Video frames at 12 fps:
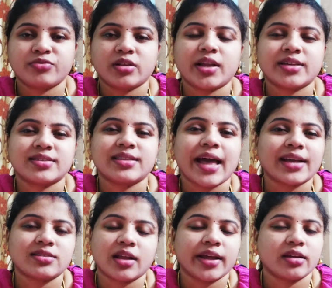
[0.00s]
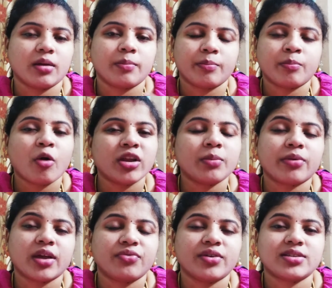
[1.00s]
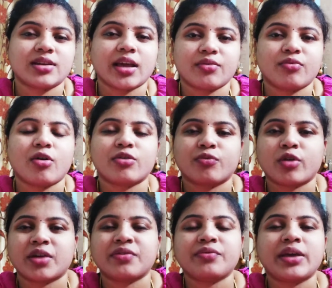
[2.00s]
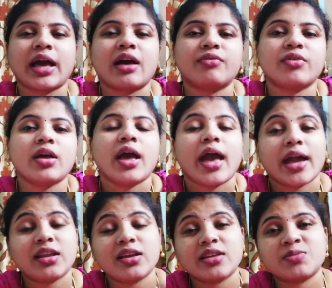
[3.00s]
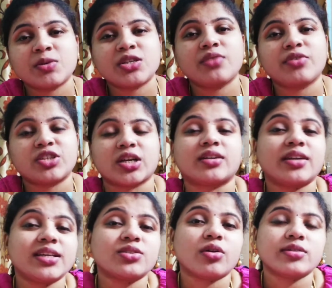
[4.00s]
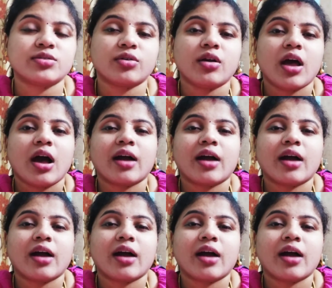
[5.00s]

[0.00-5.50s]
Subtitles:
like snacks, like morning breakfast, like whatever we have, and especially for chutneys also, our